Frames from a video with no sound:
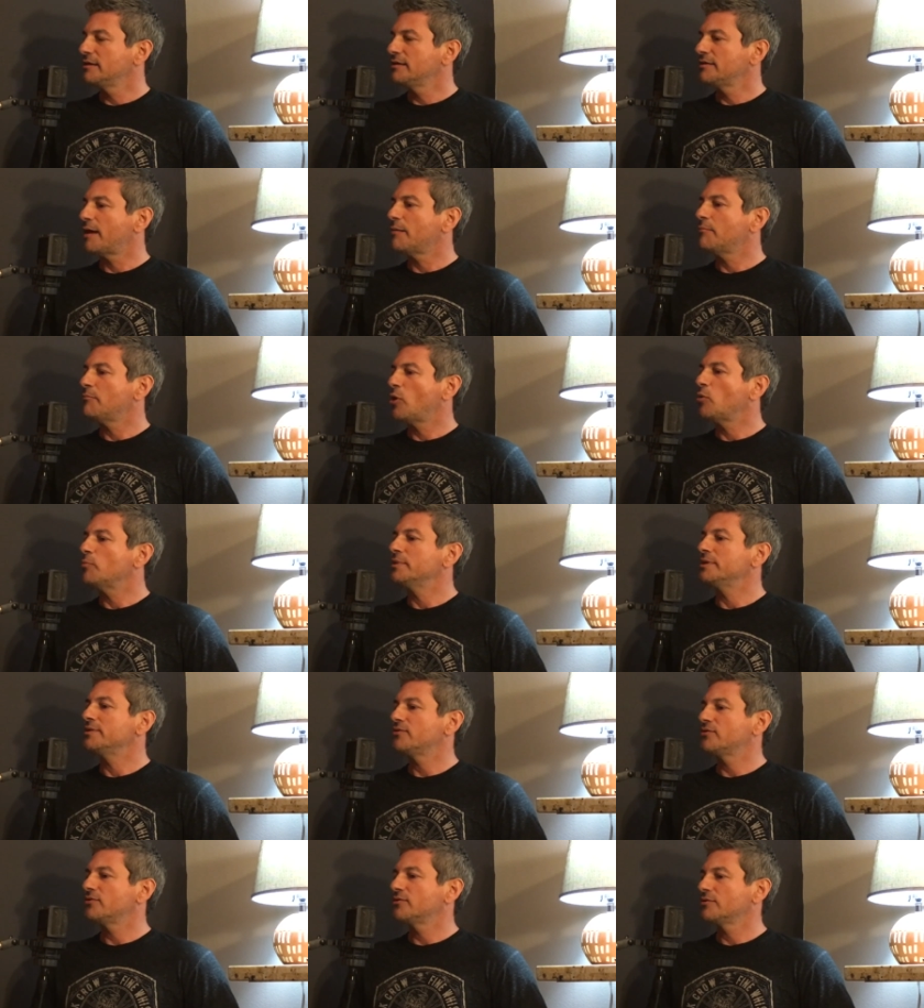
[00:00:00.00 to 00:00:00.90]
That
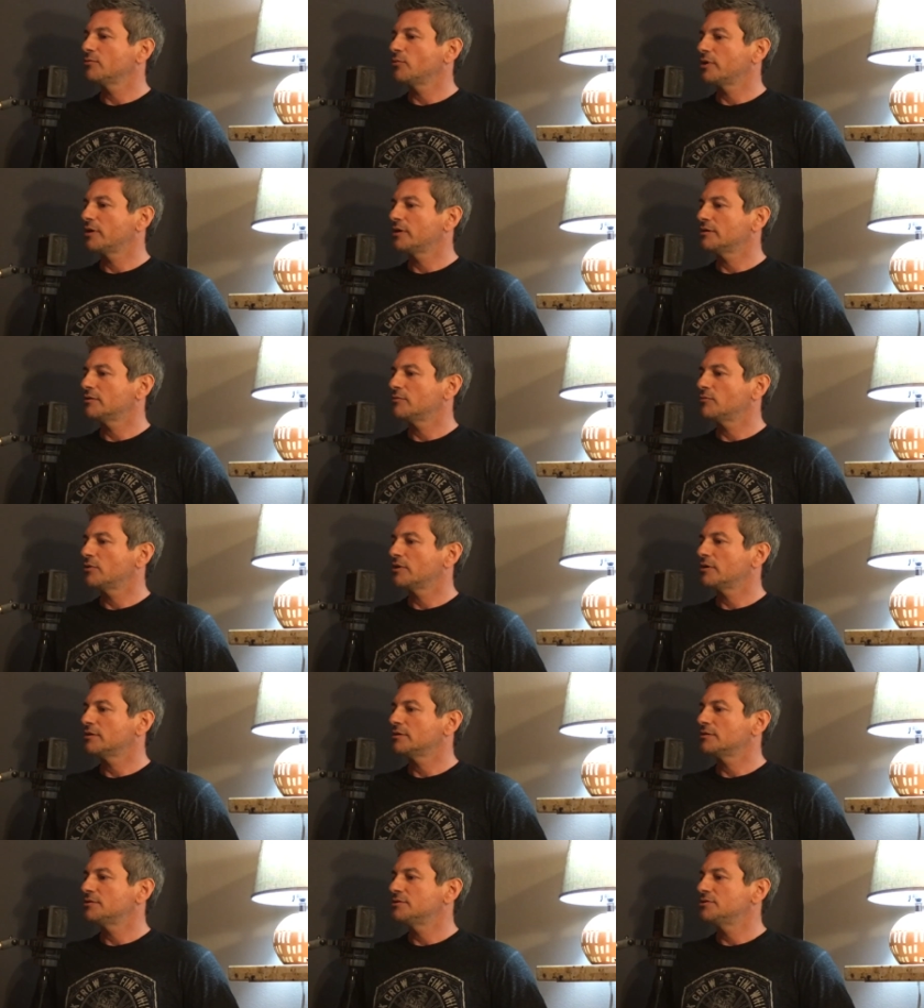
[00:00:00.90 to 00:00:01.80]
moment
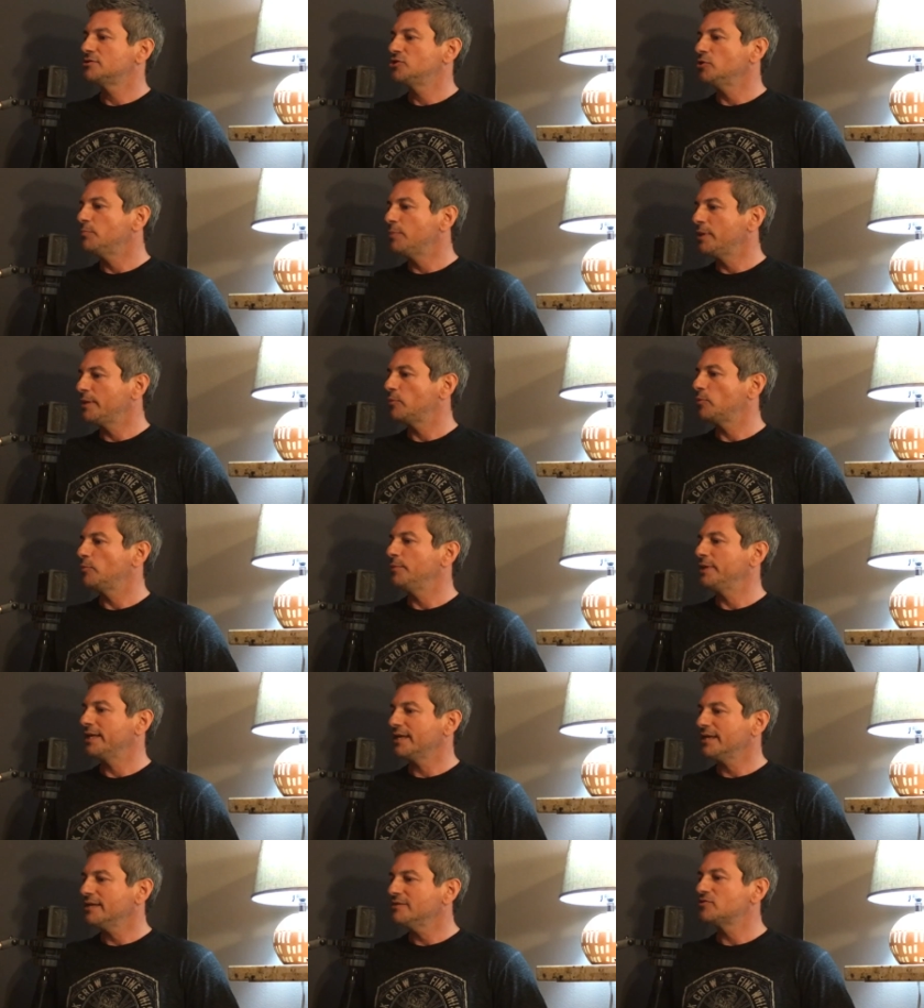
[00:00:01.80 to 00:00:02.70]
where two people
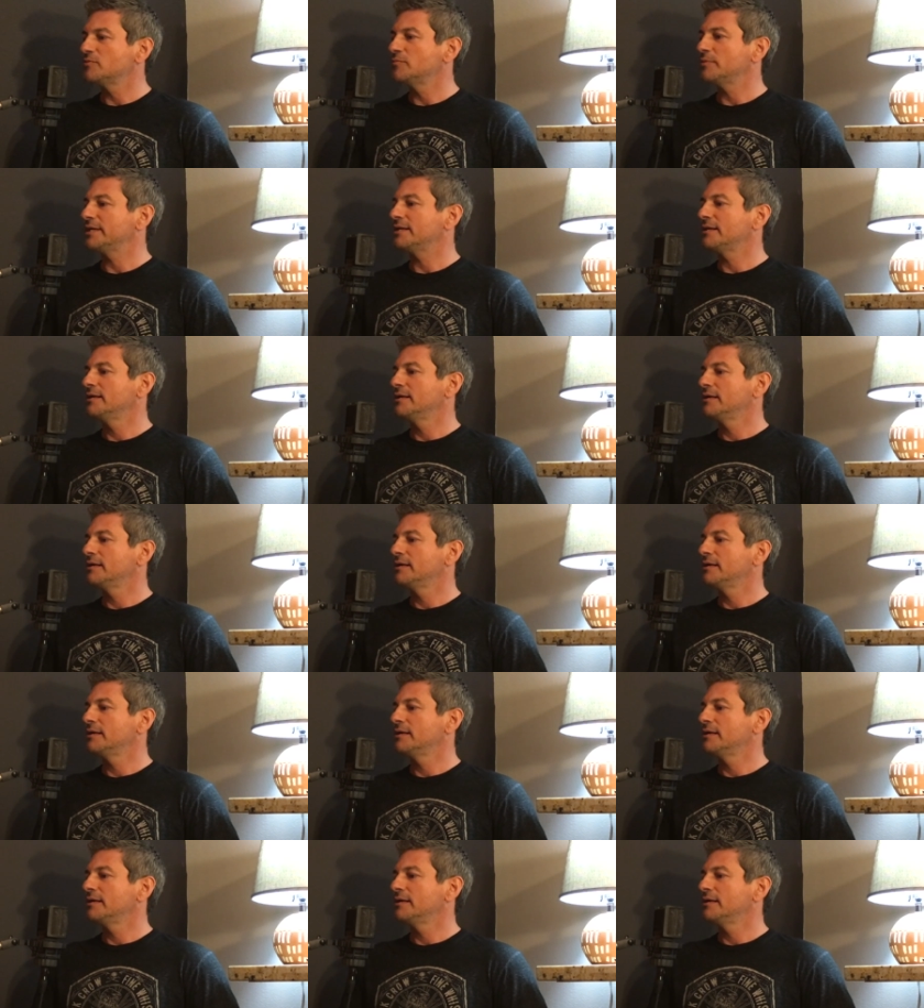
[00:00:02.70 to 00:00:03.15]
being intimate